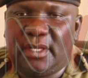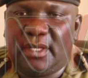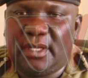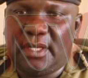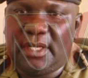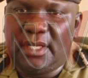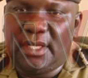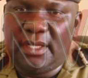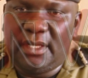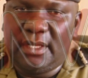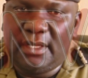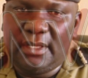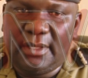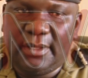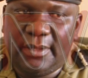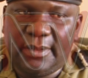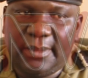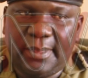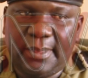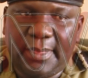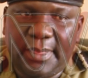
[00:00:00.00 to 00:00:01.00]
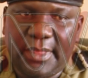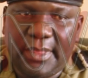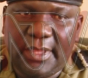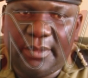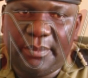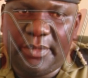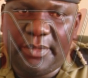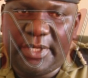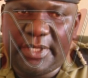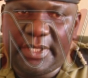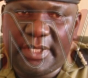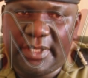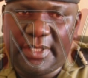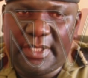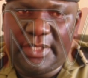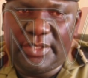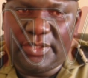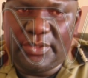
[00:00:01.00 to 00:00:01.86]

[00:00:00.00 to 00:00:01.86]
uh, bringing the